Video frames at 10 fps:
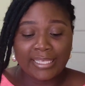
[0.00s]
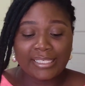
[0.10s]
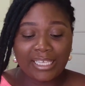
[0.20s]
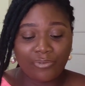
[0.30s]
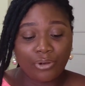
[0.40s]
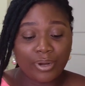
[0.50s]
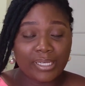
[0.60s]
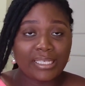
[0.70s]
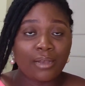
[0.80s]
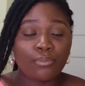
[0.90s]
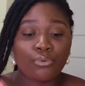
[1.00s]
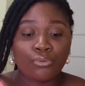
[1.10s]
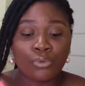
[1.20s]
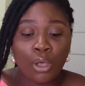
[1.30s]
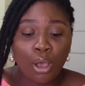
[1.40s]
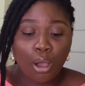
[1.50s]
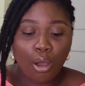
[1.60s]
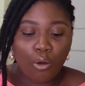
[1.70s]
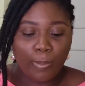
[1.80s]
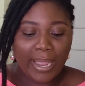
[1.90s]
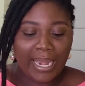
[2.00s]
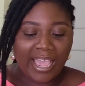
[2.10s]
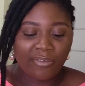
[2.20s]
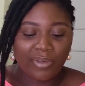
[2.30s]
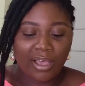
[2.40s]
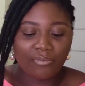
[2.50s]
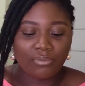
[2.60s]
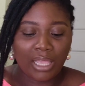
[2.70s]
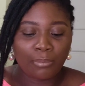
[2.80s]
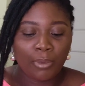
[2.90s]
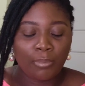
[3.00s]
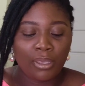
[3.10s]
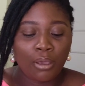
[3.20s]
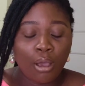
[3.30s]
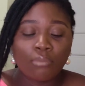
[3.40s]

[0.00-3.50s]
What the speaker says: Say for example, all my life I've, like, maybe